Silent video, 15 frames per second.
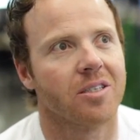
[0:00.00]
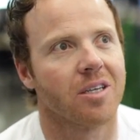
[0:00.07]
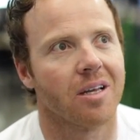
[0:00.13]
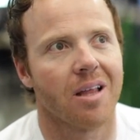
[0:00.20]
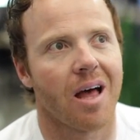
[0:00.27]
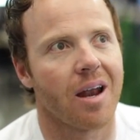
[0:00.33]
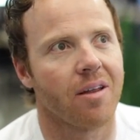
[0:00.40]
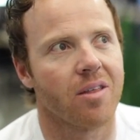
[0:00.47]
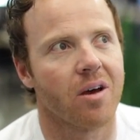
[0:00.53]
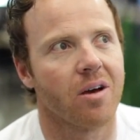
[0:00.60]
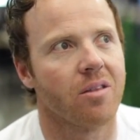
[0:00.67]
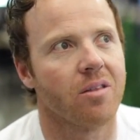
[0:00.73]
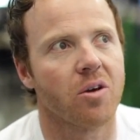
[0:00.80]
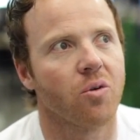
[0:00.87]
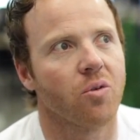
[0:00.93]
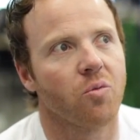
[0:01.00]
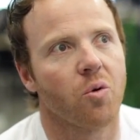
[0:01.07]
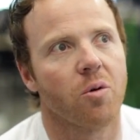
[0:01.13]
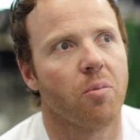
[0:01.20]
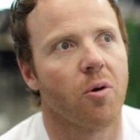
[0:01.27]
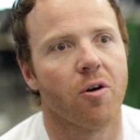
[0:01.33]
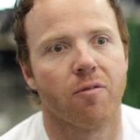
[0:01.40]
lot of the old
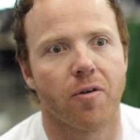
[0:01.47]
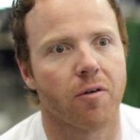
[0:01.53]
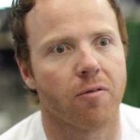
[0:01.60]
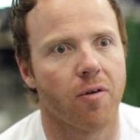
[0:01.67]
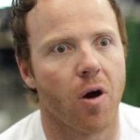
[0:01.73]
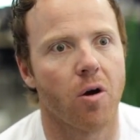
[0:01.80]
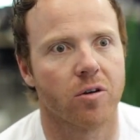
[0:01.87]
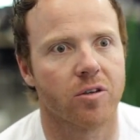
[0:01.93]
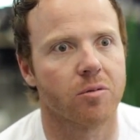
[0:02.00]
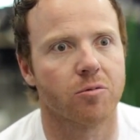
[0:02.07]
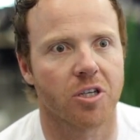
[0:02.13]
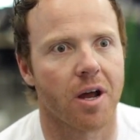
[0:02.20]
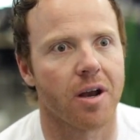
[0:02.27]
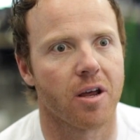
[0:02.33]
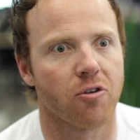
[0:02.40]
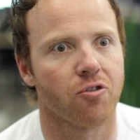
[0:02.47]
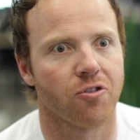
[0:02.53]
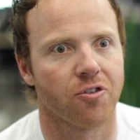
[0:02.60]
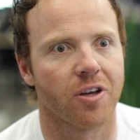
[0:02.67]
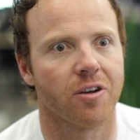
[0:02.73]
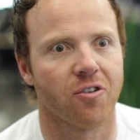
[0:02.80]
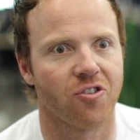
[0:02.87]
WordPerfect folks, it was kind of
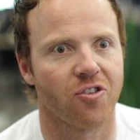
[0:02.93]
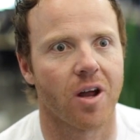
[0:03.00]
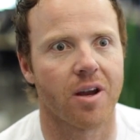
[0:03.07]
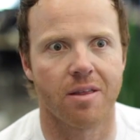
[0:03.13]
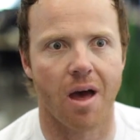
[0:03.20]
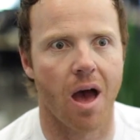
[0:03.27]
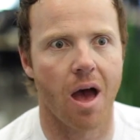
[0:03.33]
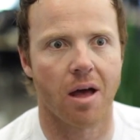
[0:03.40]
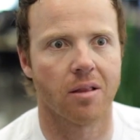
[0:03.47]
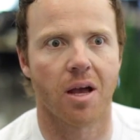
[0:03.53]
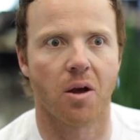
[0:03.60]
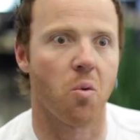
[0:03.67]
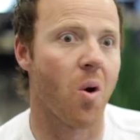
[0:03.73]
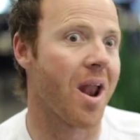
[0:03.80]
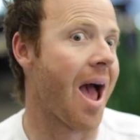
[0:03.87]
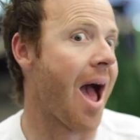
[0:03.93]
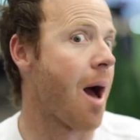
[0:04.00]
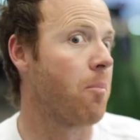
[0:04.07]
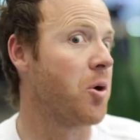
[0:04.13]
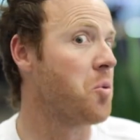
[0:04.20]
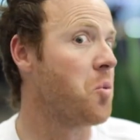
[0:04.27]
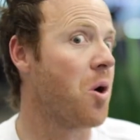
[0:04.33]
interesting to study that, like what
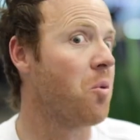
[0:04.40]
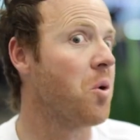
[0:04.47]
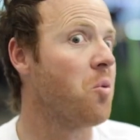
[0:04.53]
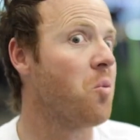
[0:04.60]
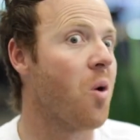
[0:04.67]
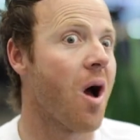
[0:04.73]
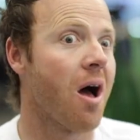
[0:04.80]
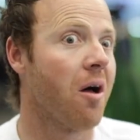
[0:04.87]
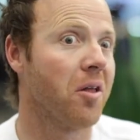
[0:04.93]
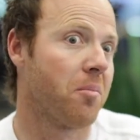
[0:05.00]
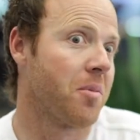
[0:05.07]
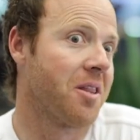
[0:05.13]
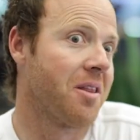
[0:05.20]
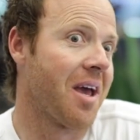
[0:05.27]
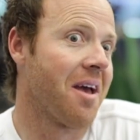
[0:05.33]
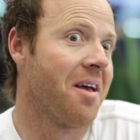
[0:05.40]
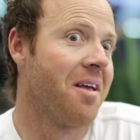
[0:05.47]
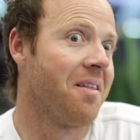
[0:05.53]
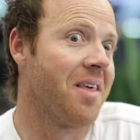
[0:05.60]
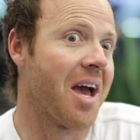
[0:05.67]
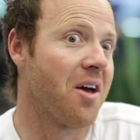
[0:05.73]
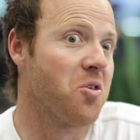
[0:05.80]
happened, what went well. I mean, they
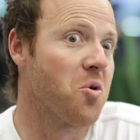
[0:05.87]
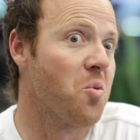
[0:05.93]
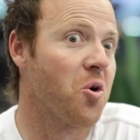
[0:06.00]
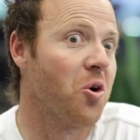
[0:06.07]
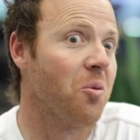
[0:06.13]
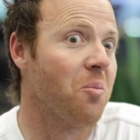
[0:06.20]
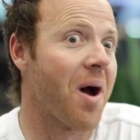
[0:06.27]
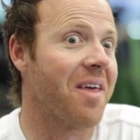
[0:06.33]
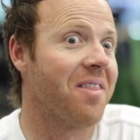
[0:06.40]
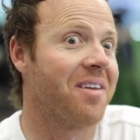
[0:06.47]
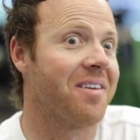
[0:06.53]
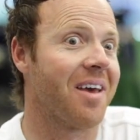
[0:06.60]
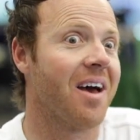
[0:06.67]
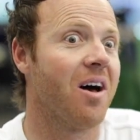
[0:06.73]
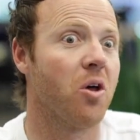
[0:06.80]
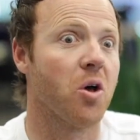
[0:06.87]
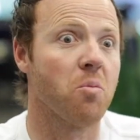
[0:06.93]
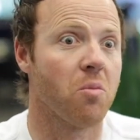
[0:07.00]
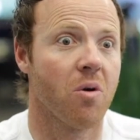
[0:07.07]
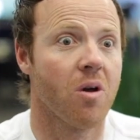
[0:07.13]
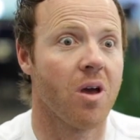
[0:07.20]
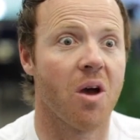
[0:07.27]
had the world by the tail,
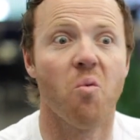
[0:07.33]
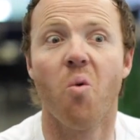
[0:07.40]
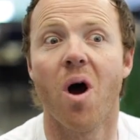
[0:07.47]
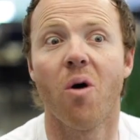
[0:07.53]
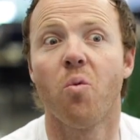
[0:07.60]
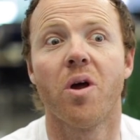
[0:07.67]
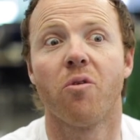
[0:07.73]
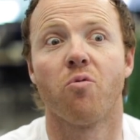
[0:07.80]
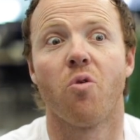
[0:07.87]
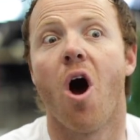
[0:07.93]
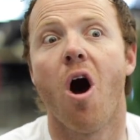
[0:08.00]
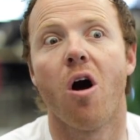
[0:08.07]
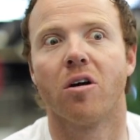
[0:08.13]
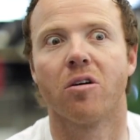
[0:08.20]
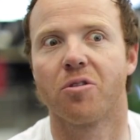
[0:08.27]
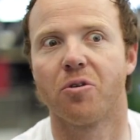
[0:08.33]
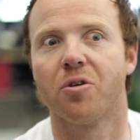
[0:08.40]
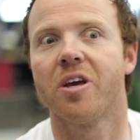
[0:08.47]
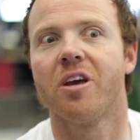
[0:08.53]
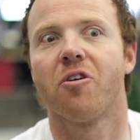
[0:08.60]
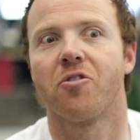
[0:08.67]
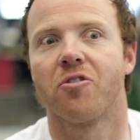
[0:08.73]
and what went wrong?
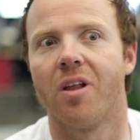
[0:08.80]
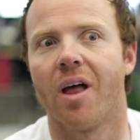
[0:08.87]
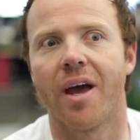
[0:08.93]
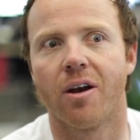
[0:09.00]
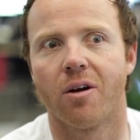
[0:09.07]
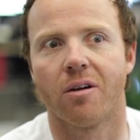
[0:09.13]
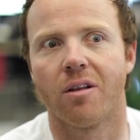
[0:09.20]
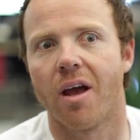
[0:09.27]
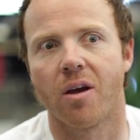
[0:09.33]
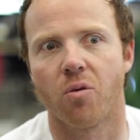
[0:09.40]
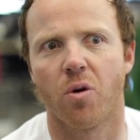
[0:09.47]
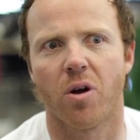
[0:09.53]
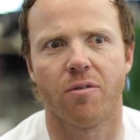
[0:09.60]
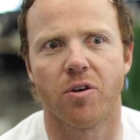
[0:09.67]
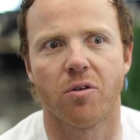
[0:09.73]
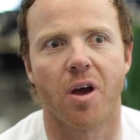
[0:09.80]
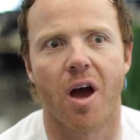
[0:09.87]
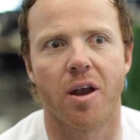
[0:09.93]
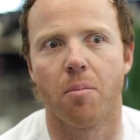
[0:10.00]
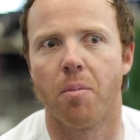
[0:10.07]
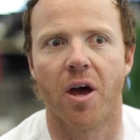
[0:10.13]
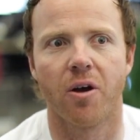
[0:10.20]
30 years later, like, what have you
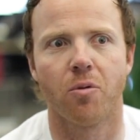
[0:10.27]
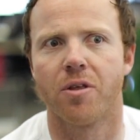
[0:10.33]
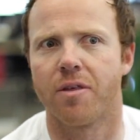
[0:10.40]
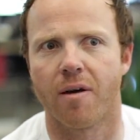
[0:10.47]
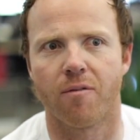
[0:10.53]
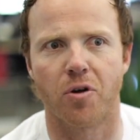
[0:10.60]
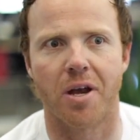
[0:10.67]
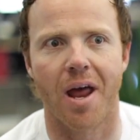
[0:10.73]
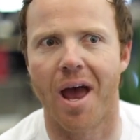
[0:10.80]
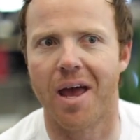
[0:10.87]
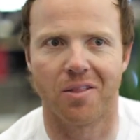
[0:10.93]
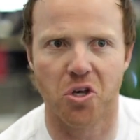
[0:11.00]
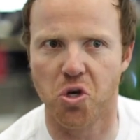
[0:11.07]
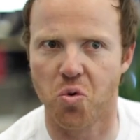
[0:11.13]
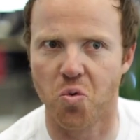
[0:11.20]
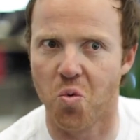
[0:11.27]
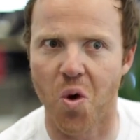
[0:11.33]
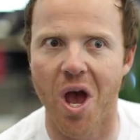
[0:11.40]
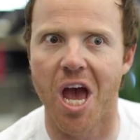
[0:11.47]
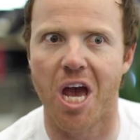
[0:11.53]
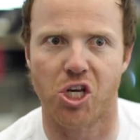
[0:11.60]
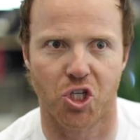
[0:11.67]
gone to bed with every night that you
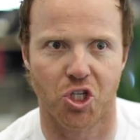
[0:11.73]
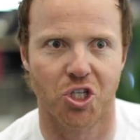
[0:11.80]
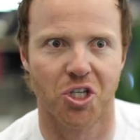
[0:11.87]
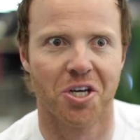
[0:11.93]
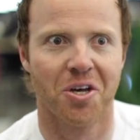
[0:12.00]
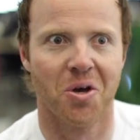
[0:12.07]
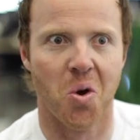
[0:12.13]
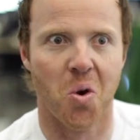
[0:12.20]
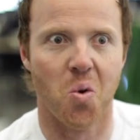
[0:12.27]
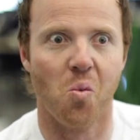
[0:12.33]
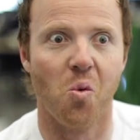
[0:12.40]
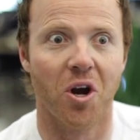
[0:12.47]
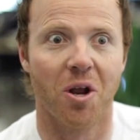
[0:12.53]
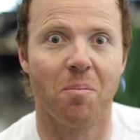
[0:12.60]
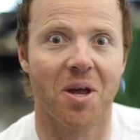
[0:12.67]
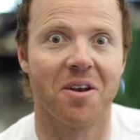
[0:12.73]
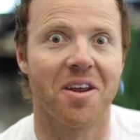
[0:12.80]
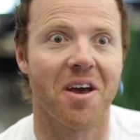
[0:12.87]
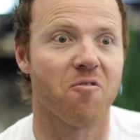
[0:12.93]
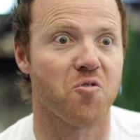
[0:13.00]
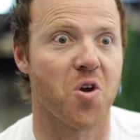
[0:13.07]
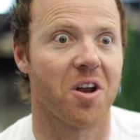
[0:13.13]
wished would have been
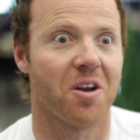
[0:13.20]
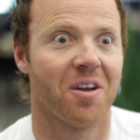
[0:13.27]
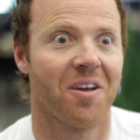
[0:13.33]
different?